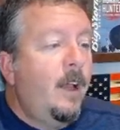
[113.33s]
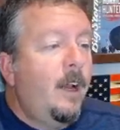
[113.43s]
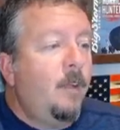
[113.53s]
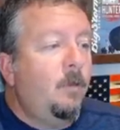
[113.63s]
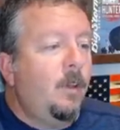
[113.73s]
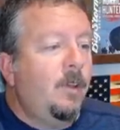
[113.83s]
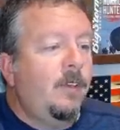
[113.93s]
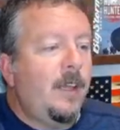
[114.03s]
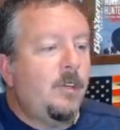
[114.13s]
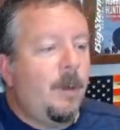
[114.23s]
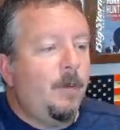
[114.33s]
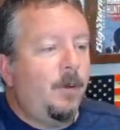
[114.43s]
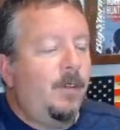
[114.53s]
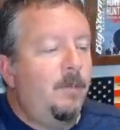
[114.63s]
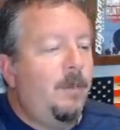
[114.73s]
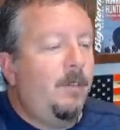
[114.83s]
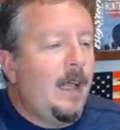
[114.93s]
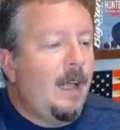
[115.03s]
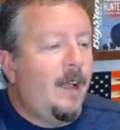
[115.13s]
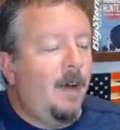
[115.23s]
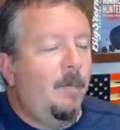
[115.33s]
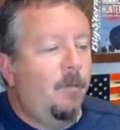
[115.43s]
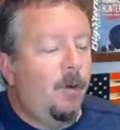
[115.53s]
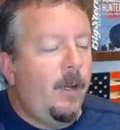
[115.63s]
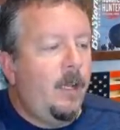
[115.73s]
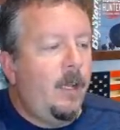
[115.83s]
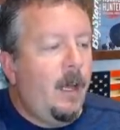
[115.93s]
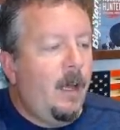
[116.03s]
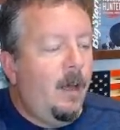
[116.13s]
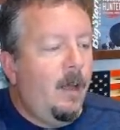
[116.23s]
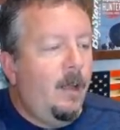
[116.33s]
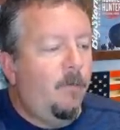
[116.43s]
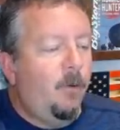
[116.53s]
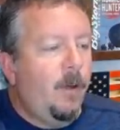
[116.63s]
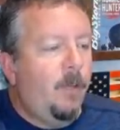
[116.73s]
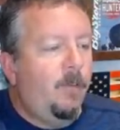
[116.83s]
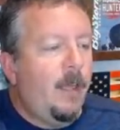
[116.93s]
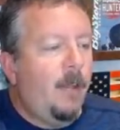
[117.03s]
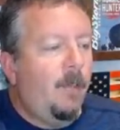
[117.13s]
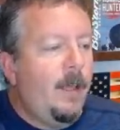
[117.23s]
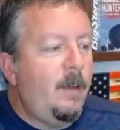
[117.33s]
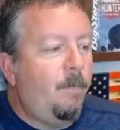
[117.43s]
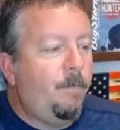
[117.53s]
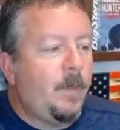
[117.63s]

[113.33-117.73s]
Here's what it looks like. TropicalTidbits.com. Great infrared satellite.